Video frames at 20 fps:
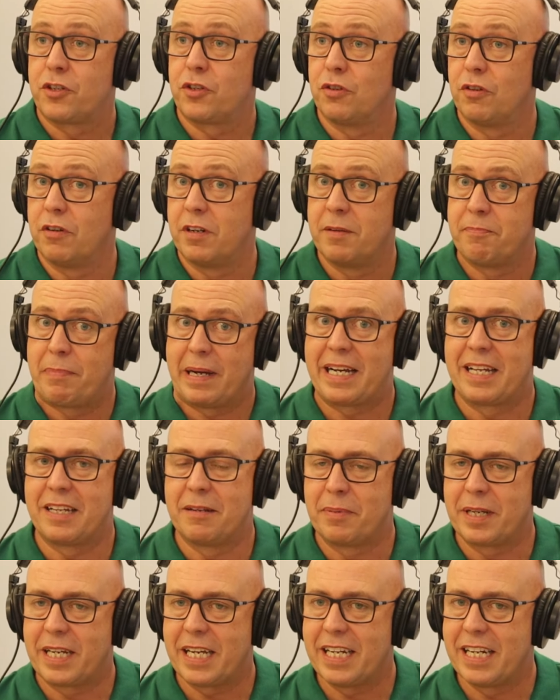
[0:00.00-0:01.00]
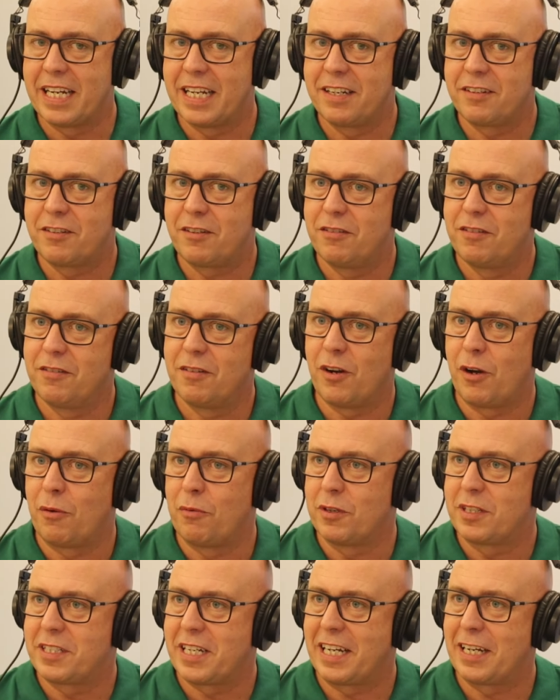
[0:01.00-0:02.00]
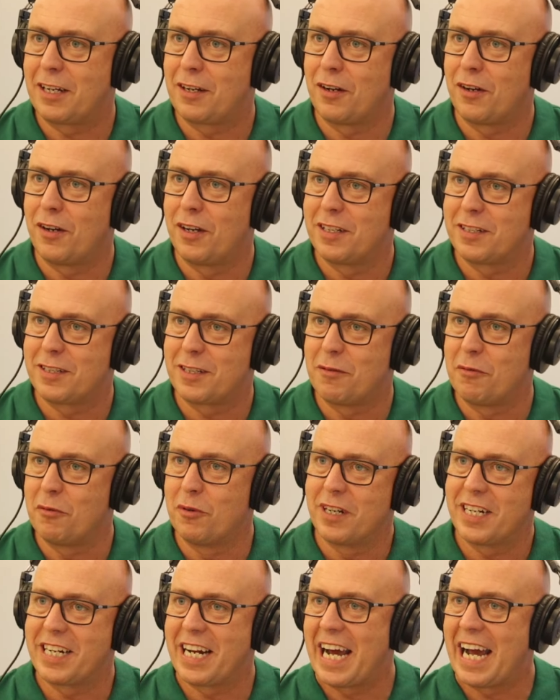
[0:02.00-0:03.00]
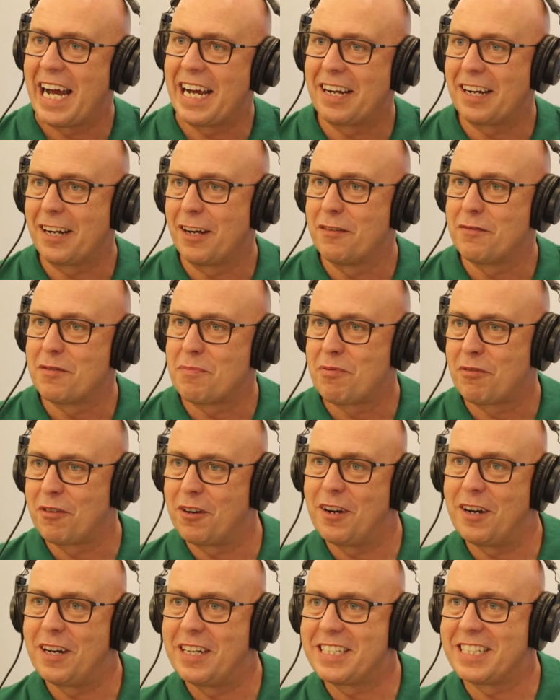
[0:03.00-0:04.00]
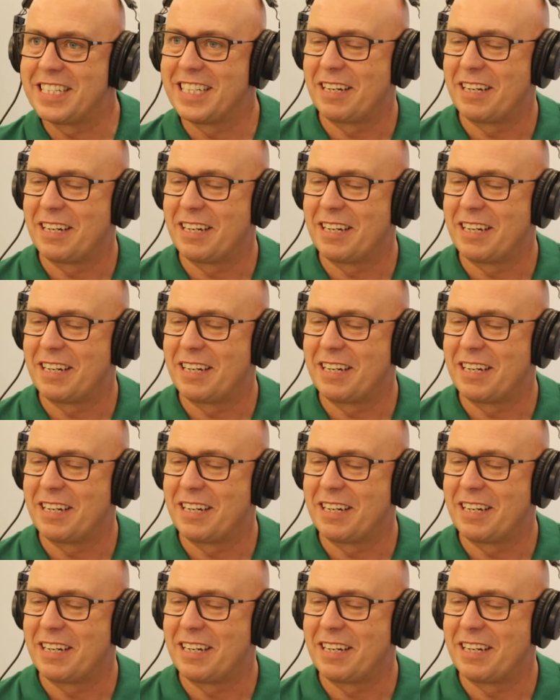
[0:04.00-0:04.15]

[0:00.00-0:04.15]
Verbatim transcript: sure. And back at the beginning, I would take clients that wanted a haggle over price mm.